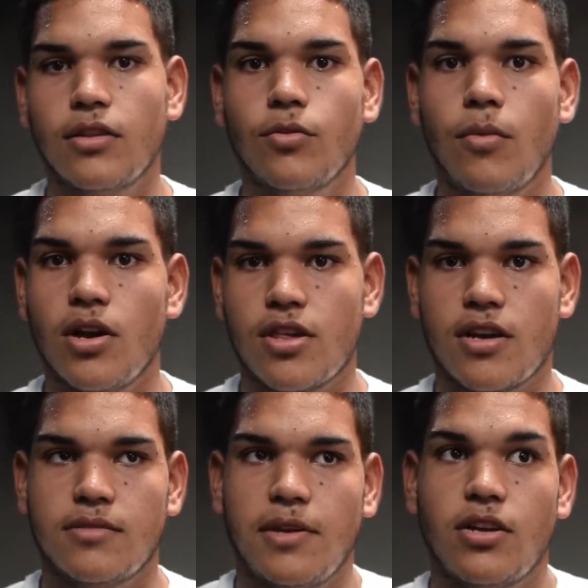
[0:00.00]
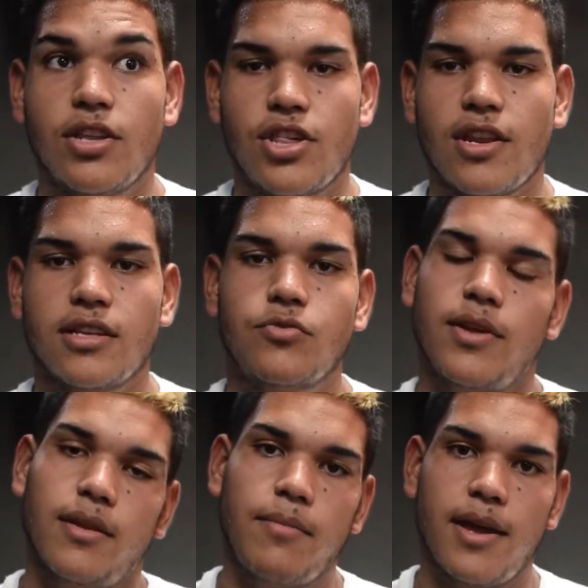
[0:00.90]
much because my conditioning is
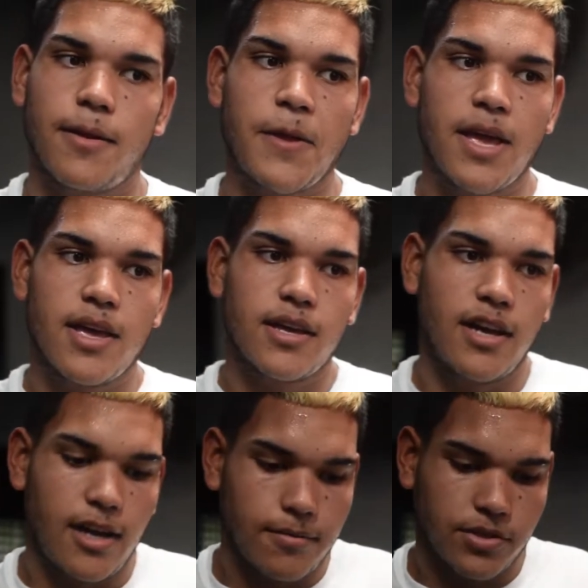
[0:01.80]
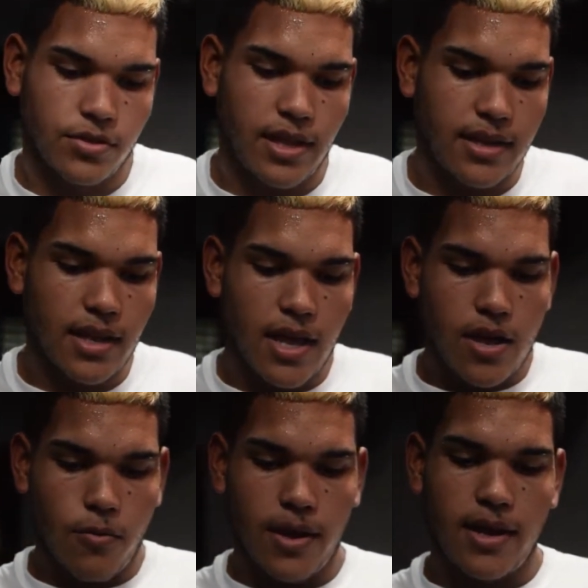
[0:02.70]
really bad. So that
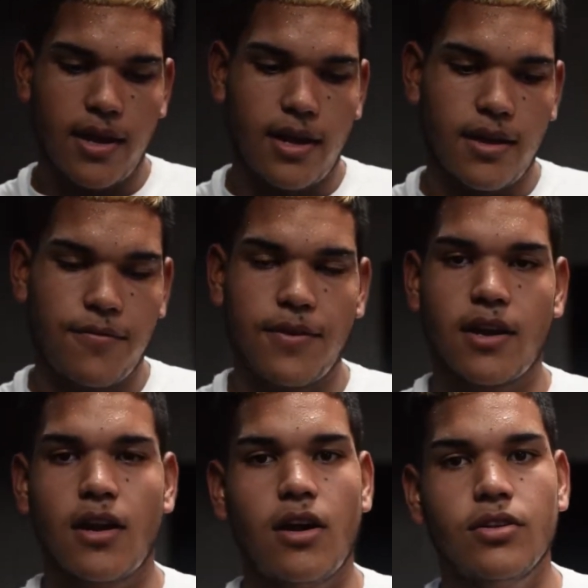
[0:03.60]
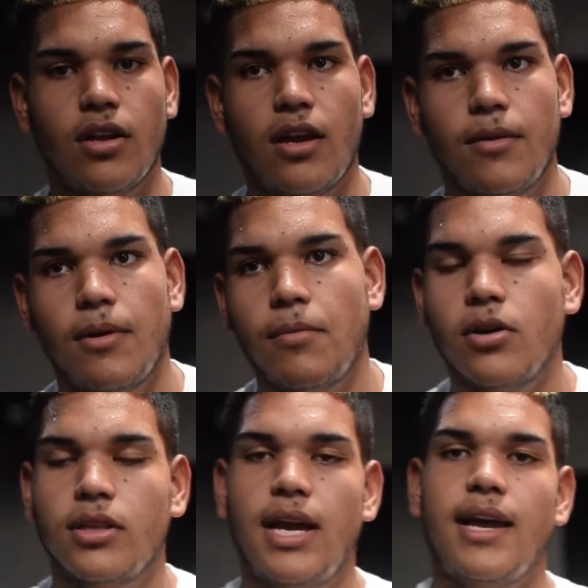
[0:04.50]
when I figure out
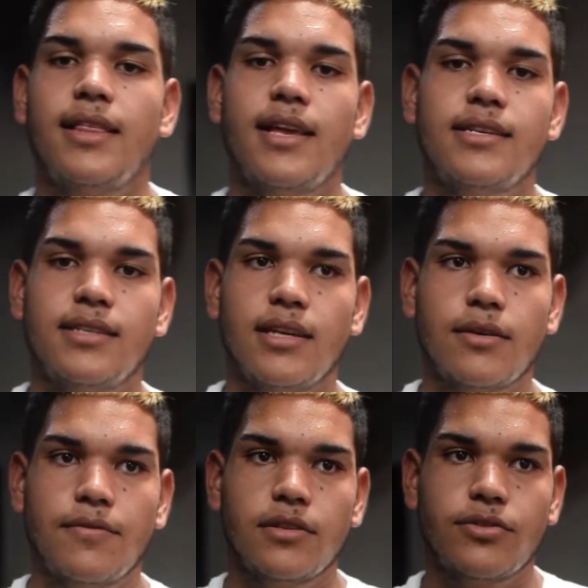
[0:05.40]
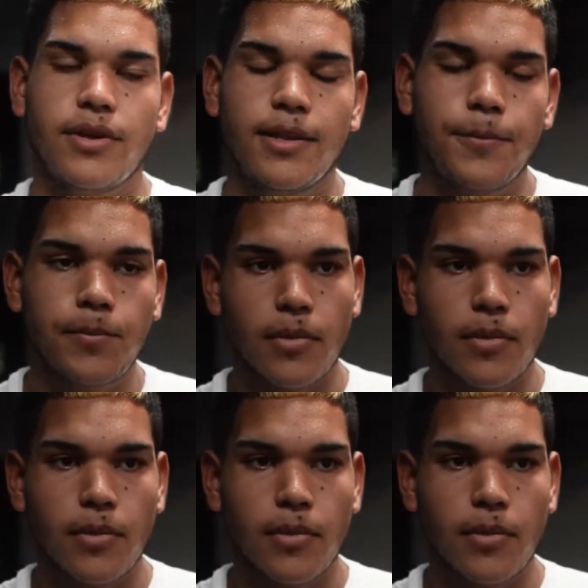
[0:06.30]
about high intensity interval training.